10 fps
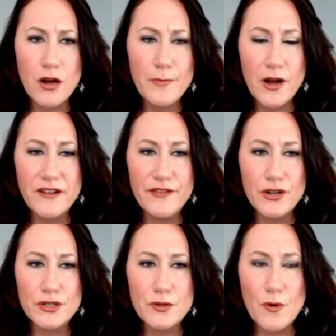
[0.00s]
part of your
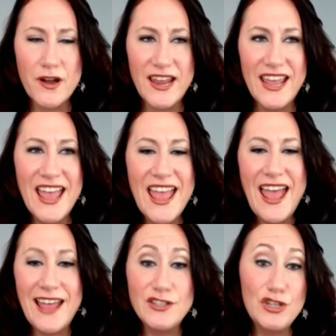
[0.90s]
story,
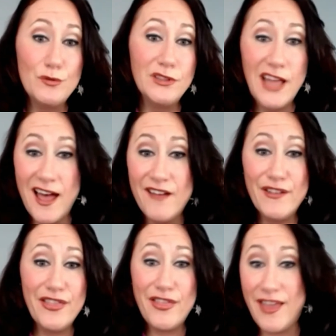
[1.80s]
and to love
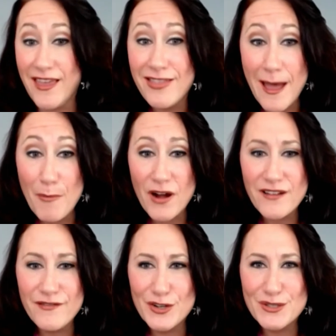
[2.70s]
and thank that part
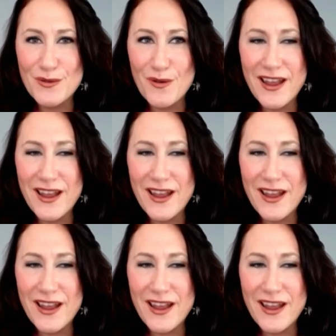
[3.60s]
of your story